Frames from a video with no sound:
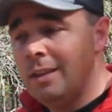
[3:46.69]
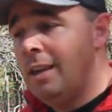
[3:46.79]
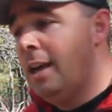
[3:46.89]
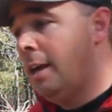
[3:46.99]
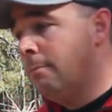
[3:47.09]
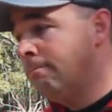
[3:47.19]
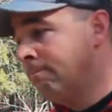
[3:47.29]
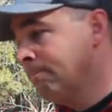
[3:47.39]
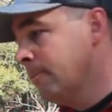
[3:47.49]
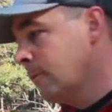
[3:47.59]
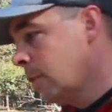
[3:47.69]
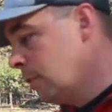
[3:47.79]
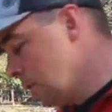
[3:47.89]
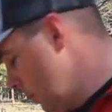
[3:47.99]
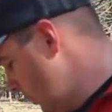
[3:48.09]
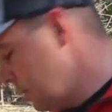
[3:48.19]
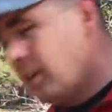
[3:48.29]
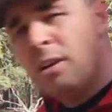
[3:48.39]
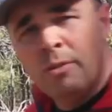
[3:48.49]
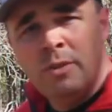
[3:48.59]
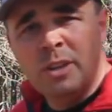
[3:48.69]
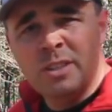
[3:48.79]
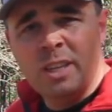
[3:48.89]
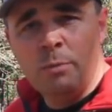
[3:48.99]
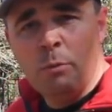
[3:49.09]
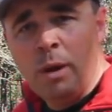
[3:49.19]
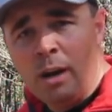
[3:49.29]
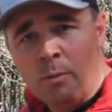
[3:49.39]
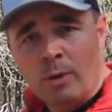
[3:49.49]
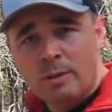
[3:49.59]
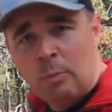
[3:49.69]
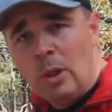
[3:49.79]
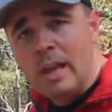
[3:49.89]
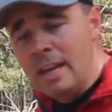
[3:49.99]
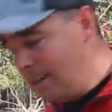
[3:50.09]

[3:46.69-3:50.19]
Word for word: Sorry, I don't know if you can see, but Boer wants to play.